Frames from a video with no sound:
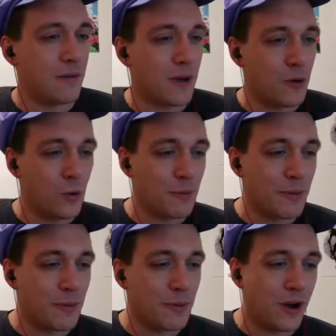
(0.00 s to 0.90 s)
all
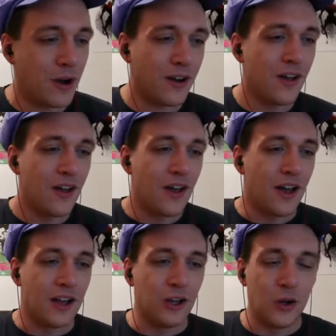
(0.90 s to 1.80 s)
about our
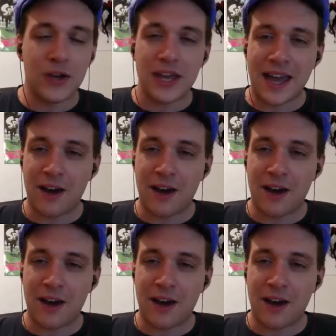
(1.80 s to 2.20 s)
looking at